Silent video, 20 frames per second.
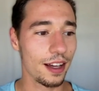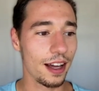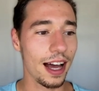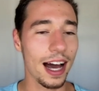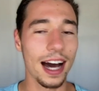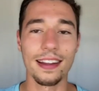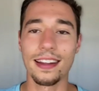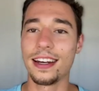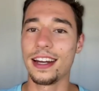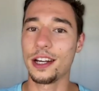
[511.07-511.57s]

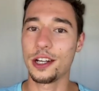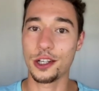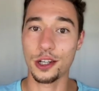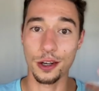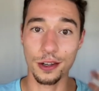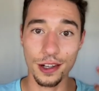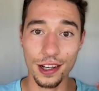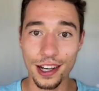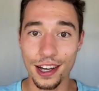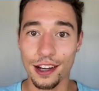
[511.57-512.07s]
and then it
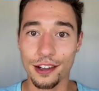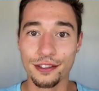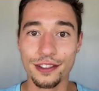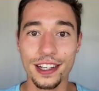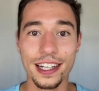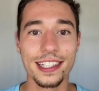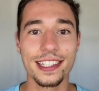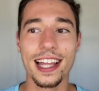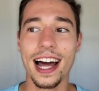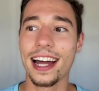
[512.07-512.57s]
should
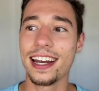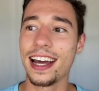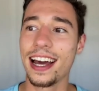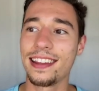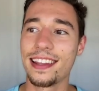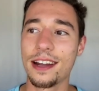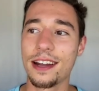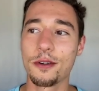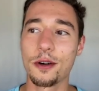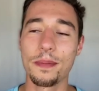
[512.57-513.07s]
fix that and
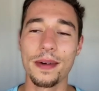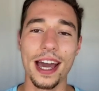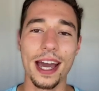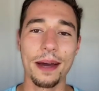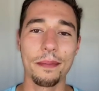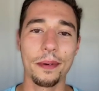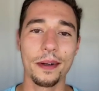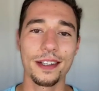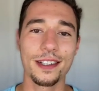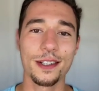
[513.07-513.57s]
then we'll be
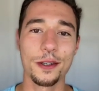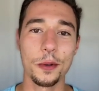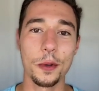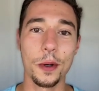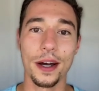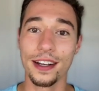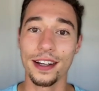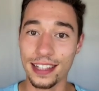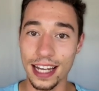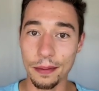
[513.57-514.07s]
able to
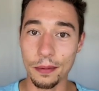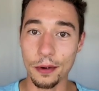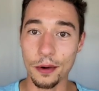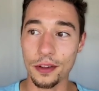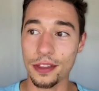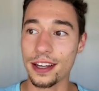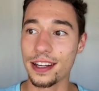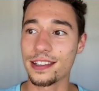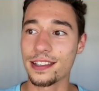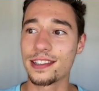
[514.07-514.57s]
demo
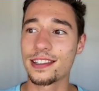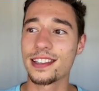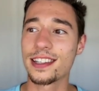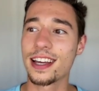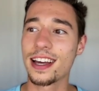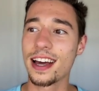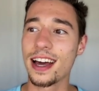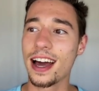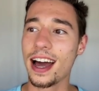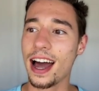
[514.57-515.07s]
this
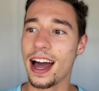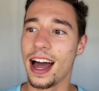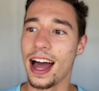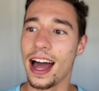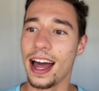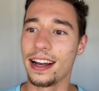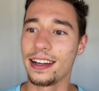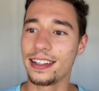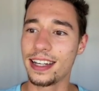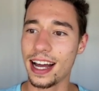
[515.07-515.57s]

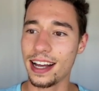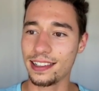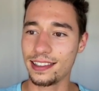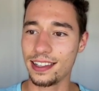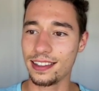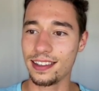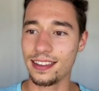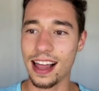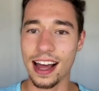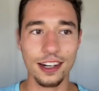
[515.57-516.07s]
and test
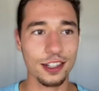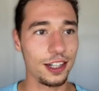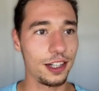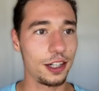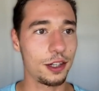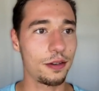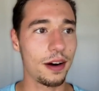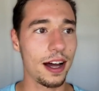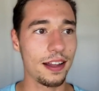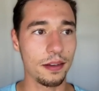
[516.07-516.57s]
this. Let's actually
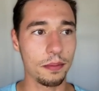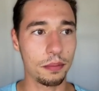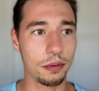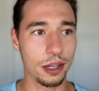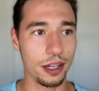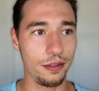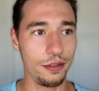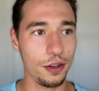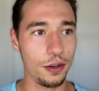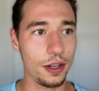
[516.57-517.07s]
try the
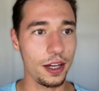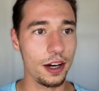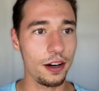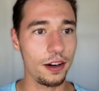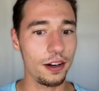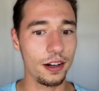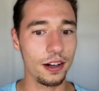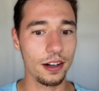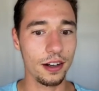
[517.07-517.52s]
preview here.